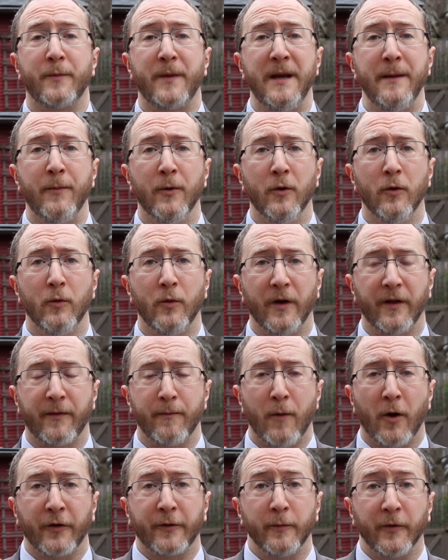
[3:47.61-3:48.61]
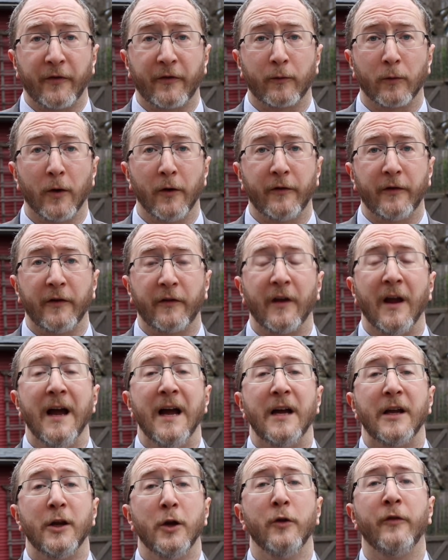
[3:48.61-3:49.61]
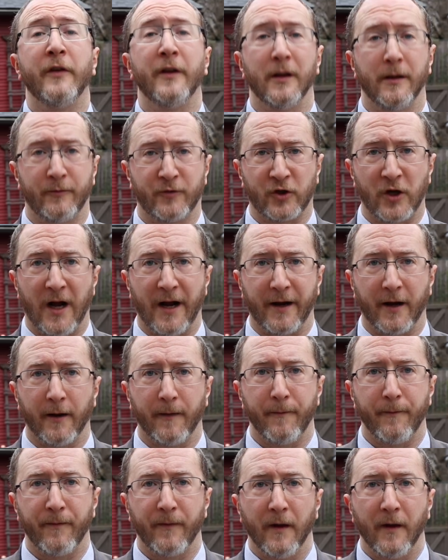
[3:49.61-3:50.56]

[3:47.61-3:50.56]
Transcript: people with multiple sclerosis using Lemtrada.